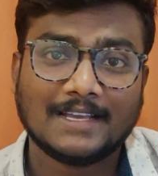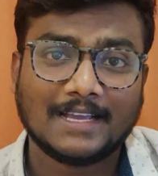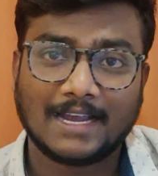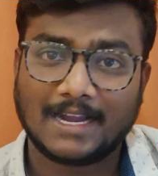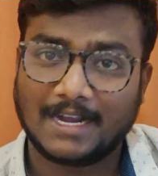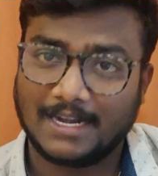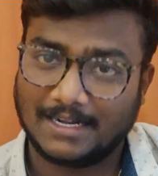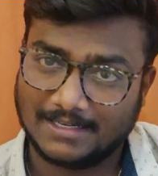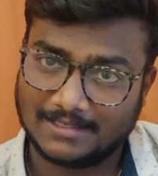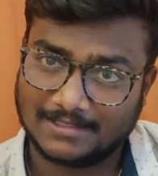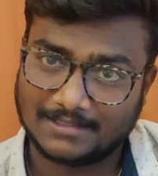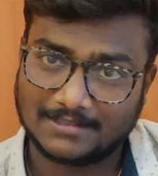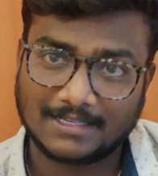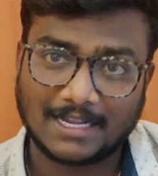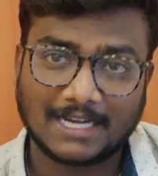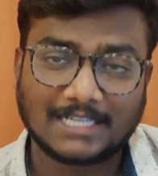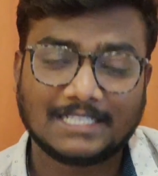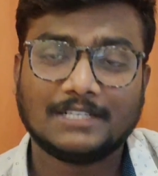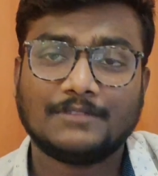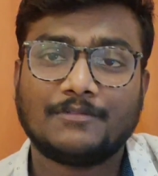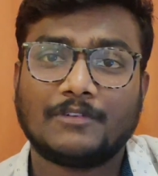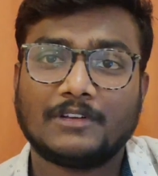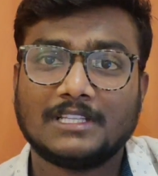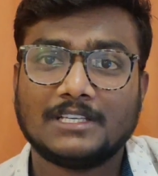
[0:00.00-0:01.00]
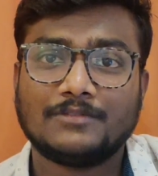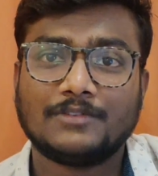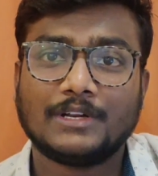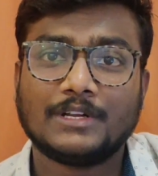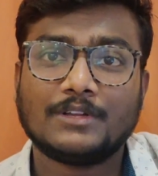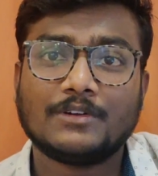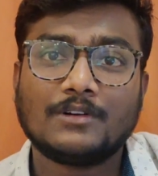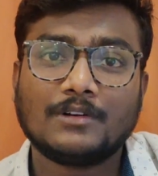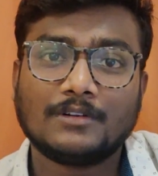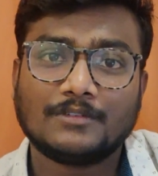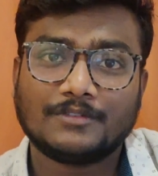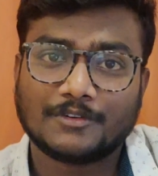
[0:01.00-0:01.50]
And that's it for this
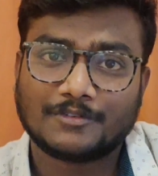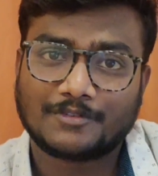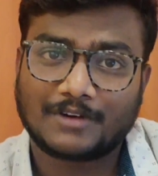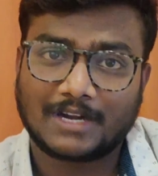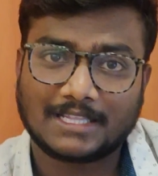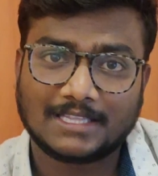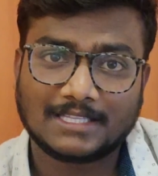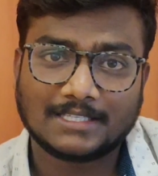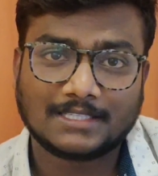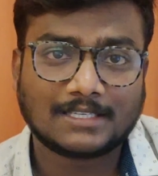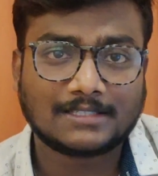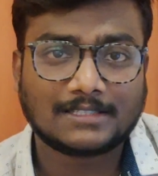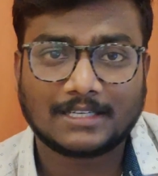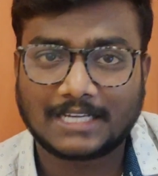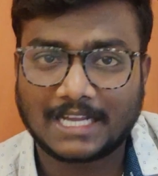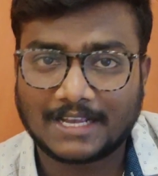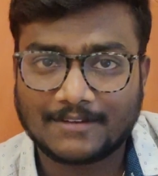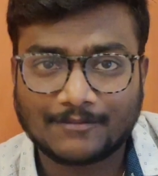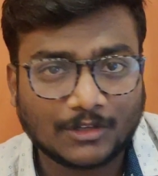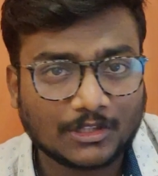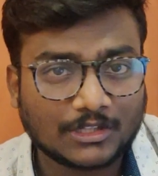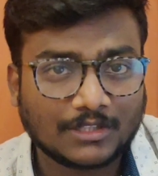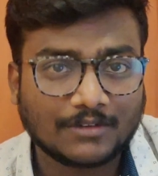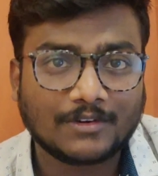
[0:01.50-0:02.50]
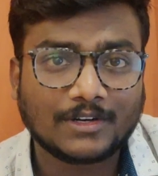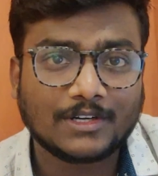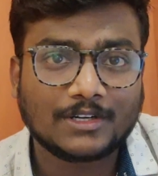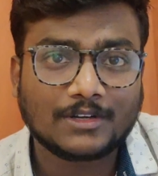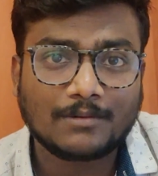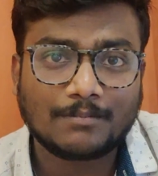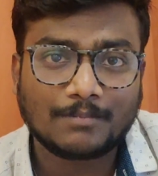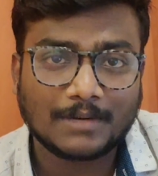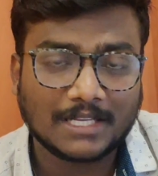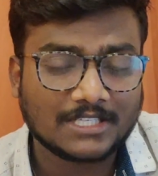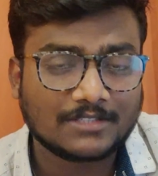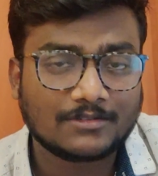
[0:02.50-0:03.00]
video. If you find this is a time worthy video,
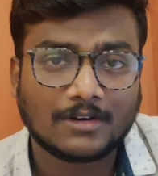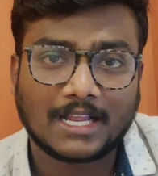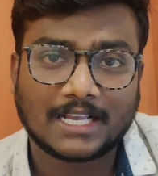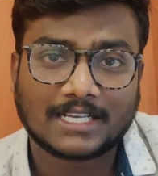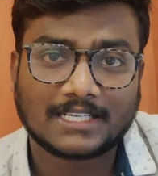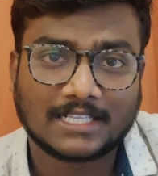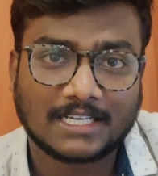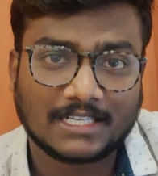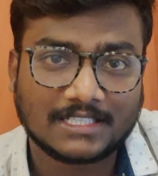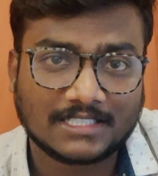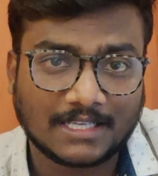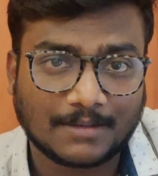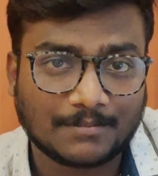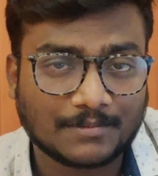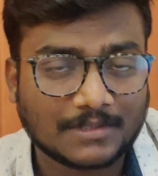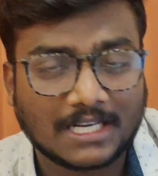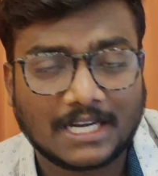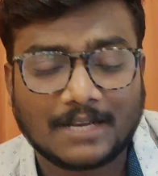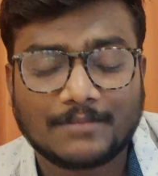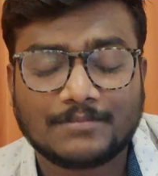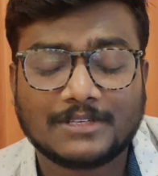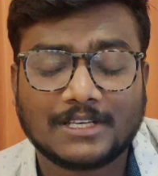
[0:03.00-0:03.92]
please do like, share and subscribe.